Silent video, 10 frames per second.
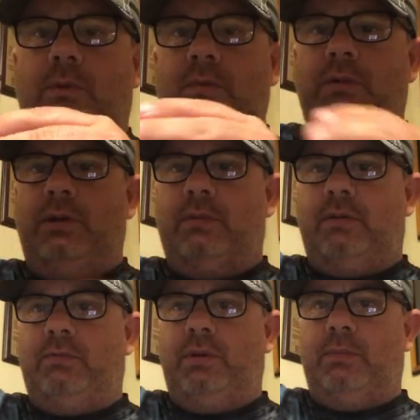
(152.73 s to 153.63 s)
of movement
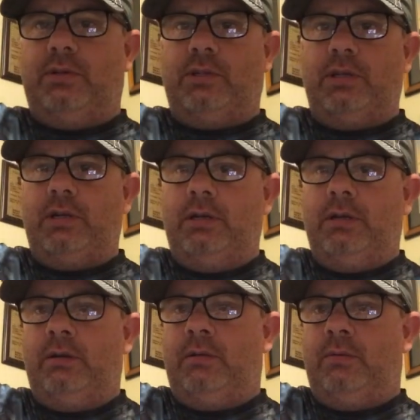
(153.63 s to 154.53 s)
in my sinker.
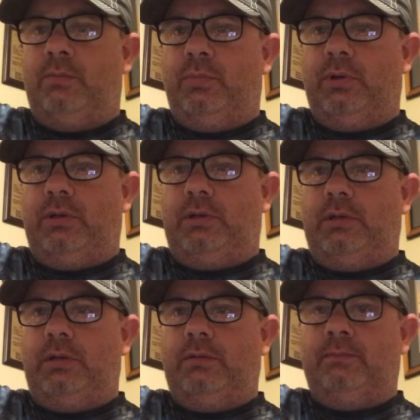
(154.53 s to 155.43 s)
But
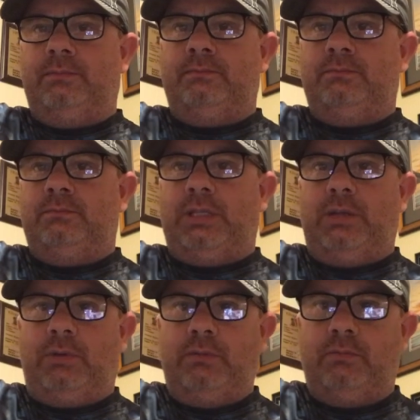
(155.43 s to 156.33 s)

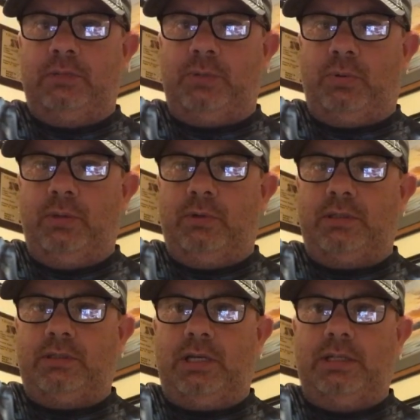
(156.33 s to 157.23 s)
anyway, that's pretty
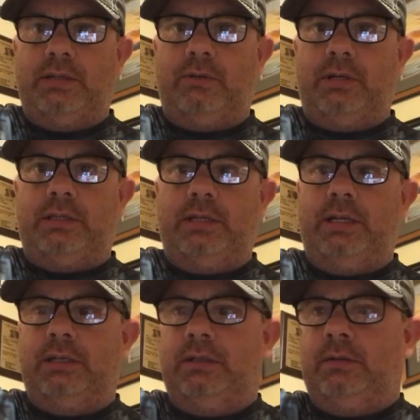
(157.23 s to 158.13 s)
much the size of it right
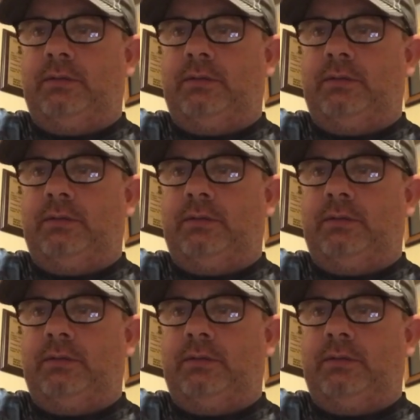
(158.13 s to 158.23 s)
there.